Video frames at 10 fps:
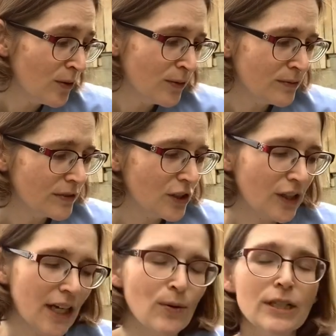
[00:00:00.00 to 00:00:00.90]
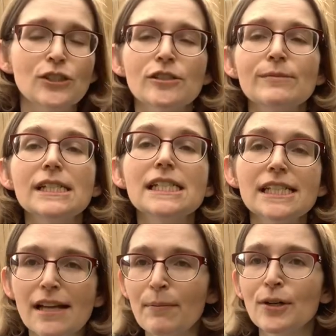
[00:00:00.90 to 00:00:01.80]
you gotta watch some
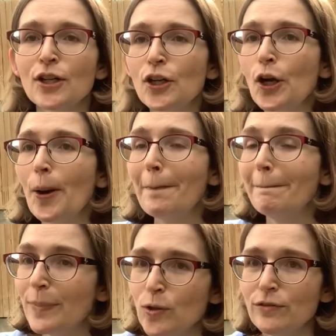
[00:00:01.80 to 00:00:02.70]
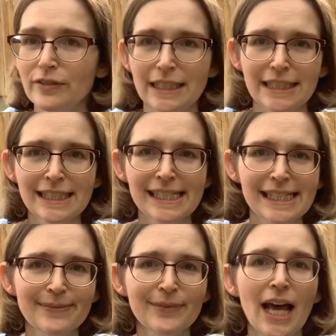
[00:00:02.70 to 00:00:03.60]
summer movies.
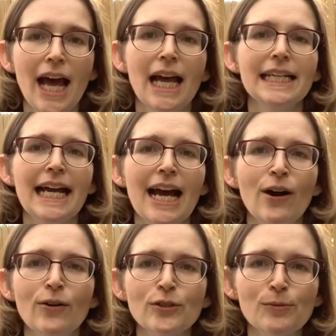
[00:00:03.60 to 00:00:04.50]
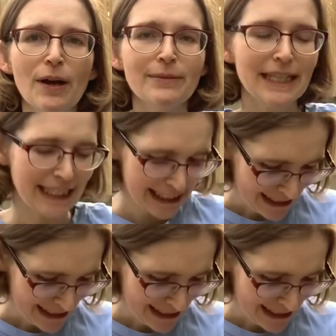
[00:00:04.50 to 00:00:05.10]
Now, you probably can't see